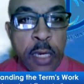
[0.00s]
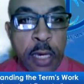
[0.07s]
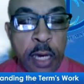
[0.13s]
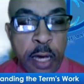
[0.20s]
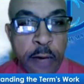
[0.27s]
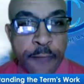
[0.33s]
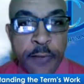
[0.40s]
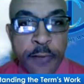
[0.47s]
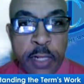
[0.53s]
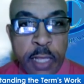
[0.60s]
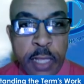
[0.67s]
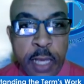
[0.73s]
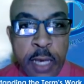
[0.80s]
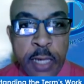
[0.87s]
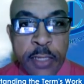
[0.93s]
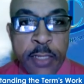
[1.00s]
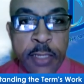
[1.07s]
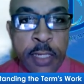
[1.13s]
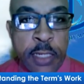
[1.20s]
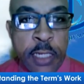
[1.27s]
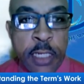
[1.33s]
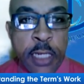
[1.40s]
After class, the
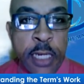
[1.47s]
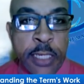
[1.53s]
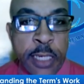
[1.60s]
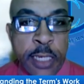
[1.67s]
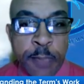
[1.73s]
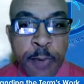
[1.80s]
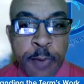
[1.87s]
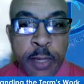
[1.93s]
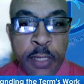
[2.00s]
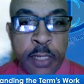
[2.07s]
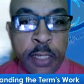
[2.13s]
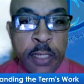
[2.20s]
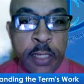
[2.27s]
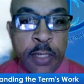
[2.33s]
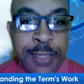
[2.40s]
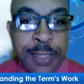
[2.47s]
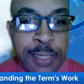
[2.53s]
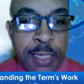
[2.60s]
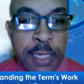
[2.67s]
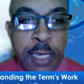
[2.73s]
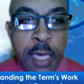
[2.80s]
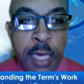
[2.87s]
teacher is expecting to
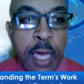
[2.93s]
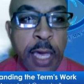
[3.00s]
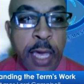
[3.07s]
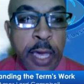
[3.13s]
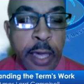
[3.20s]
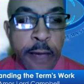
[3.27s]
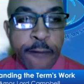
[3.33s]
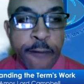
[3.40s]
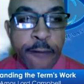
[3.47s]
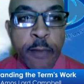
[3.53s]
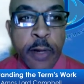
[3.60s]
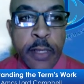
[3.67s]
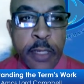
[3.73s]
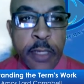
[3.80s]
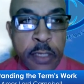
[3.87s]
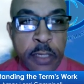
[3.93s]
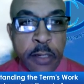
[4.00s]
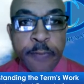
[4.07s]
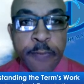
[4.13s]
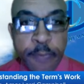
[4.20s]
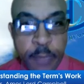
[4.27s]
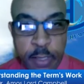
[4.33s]
see everybody
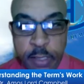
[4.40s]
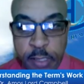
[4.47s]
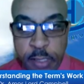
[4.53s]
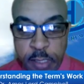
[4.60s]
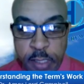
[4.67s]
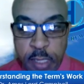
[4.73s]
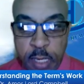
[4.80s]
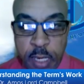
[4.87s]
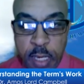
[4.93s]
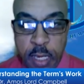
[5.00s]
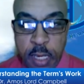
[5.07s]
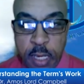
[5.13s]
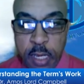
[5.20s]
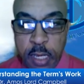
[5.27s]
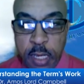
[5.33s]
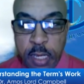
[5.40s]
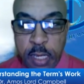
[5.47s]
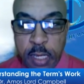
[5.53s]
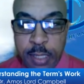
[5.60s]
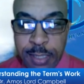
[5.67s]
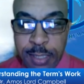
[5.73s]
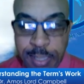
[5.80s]
submit
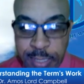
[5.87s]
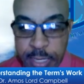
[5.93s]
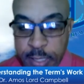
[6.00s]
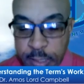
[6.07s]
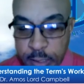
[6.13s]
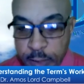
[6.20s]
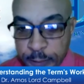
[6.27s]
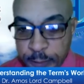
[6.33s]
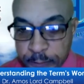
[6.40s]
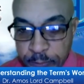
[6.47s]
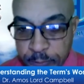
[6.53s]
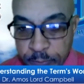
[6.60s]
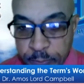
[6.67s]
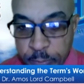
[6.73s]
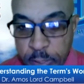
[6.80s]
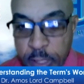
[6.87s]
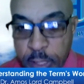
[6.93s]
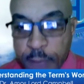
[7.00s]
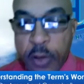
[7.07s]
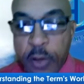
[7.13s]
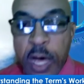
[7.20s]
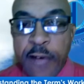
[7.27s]
the test. If
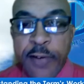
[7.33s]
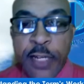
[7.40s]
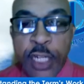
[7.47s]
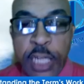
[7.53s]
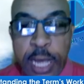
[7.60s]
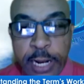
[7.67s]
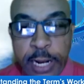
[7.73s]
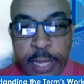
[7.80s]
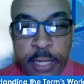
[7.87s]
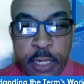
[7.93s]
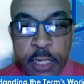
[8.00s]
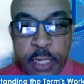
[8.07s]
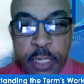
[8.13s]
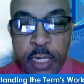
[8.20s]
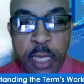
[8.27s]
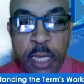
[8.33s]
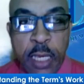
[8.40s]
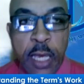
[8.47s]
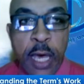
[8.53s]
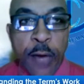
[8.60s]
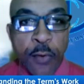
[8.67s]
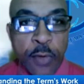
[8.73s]
you have a challenge,
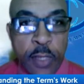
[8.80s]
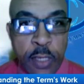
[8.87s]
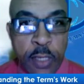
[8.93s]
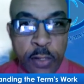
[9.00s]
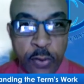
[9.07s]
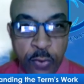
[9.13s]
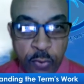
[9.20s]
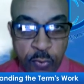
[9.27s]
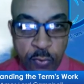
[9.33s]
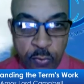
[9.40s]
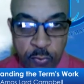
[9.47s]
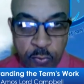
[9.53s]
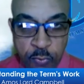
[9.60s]
I would need to know.